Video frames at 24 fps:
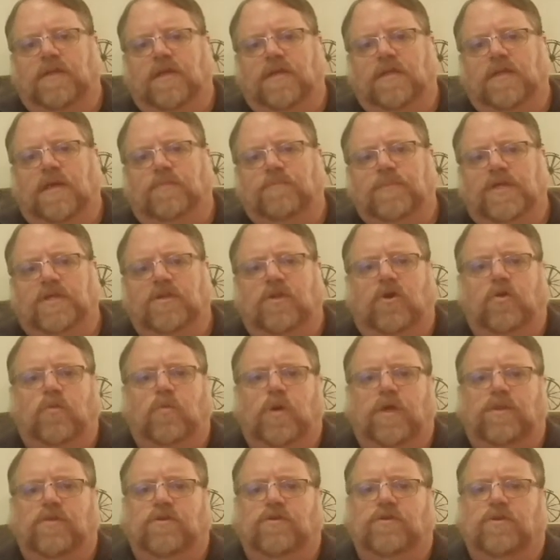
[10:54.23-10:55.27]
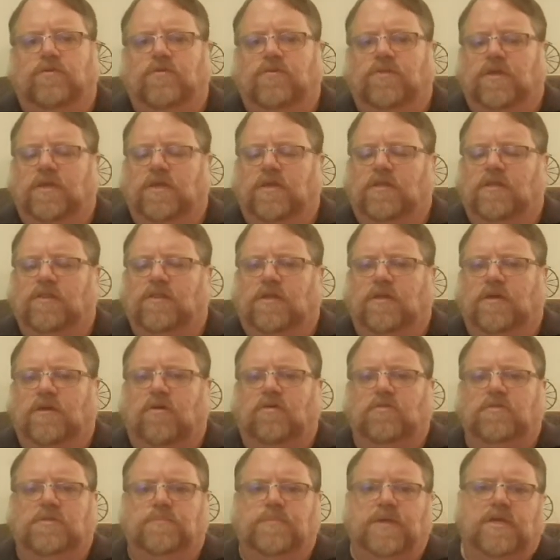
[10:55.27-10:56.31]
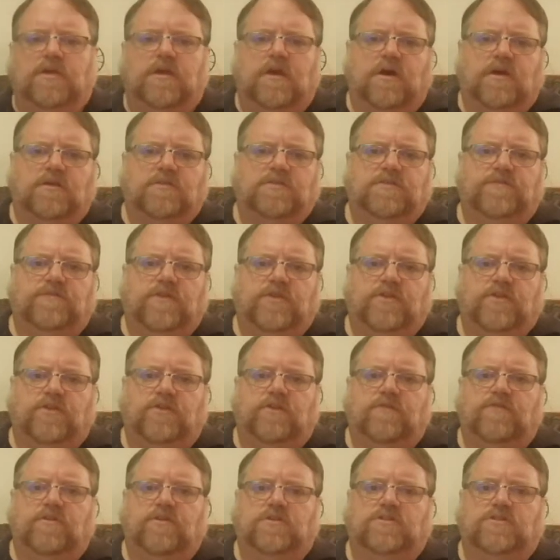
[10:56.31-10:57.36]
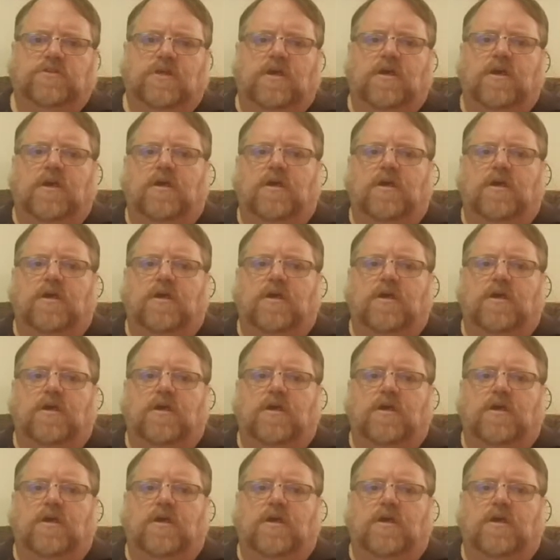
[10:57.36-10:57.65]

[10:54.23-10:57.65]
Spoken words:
and let me know whether you think the ultimate cause of the universe